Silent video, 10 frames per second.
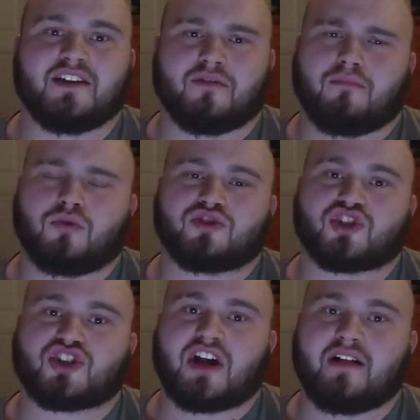in the
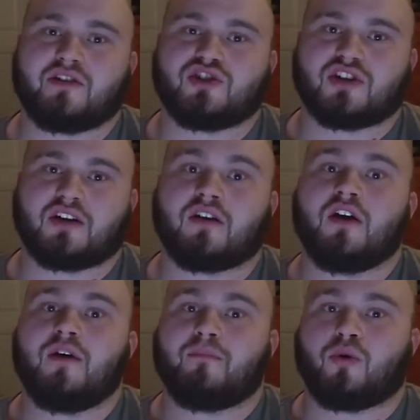most challenging
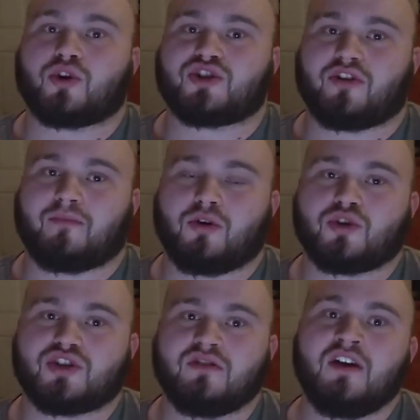portion of the
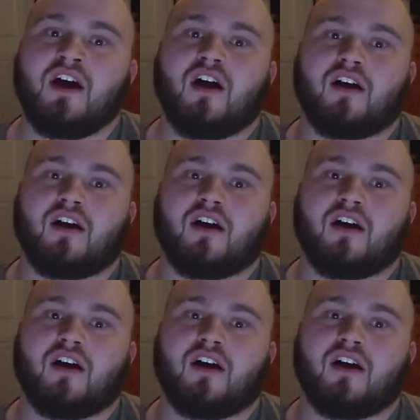motion,